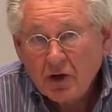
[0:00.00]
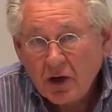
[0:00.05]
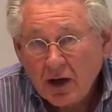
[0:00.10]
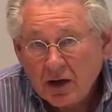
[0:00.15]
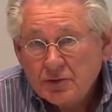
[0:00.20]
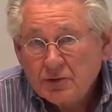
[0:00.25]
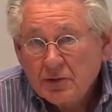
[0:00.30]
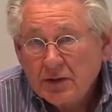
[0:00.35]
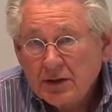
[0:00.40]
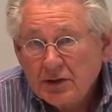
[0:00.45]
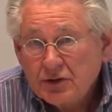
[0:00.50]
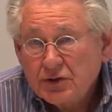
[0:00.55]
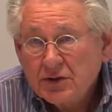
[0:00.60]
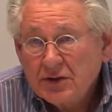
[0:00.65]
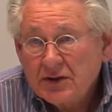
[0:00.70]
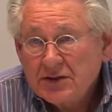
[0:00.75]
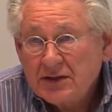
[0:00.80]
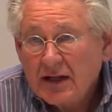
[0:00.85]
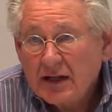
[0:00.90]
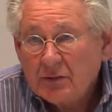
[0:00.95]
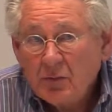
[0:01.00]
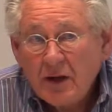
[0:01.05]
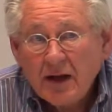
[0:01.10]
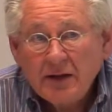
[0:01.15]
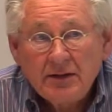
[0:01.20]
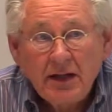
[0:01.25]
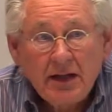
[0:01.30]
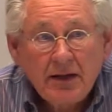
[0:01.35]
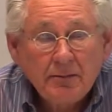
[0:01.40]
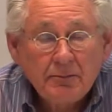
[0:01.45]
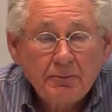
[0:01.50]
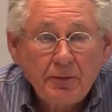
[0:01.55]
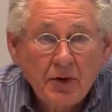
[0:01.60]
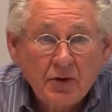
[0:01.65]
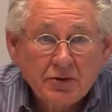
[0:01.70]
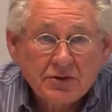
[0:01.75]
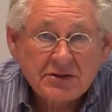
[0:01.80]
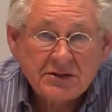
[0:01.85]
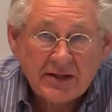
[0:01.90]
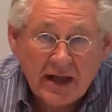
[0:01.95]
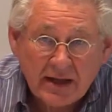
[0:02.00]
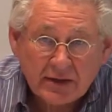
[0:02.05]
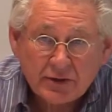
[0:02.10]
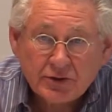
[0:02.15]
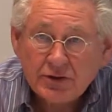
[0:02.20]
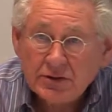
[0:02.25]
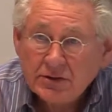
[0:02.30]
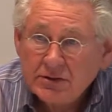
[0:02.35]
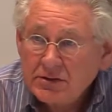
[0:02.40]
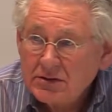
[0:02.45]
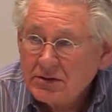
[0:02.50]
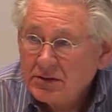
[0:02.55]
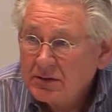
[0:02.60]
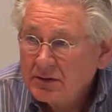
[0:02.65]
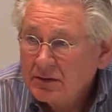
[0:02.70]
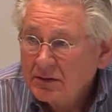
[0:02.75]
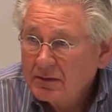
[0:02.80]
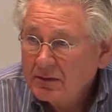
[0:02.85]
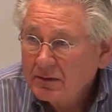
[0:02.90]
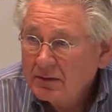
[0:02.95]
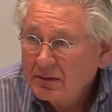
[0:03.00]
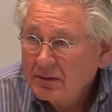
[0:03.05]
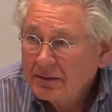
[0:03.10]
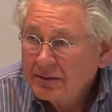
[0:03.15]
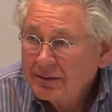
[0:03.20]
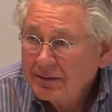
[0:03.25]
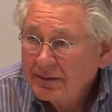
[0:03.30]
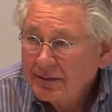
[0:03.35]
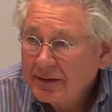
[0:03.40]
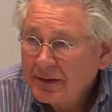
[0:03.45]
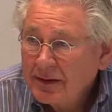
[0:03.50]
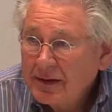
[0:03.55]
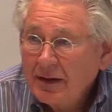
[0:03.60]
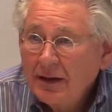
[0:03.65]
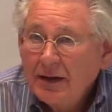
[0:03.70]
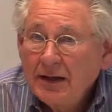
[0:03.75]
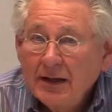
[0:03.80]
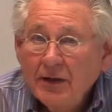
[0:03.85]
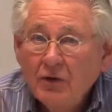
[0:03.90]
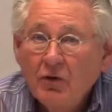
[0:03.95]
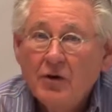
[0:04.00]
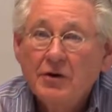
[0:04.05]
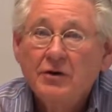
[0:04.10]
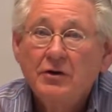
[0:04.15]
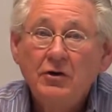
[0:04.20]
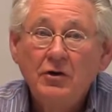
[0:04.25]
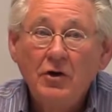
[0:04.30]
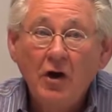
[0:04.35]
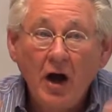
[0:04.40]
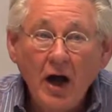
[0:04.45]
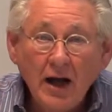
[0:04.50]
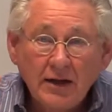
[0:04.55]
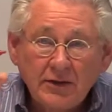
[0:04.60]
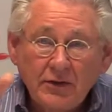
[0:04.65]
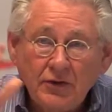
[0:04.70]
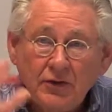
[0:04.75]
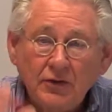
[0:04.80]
contradiction is that when they impose sanctions, in order not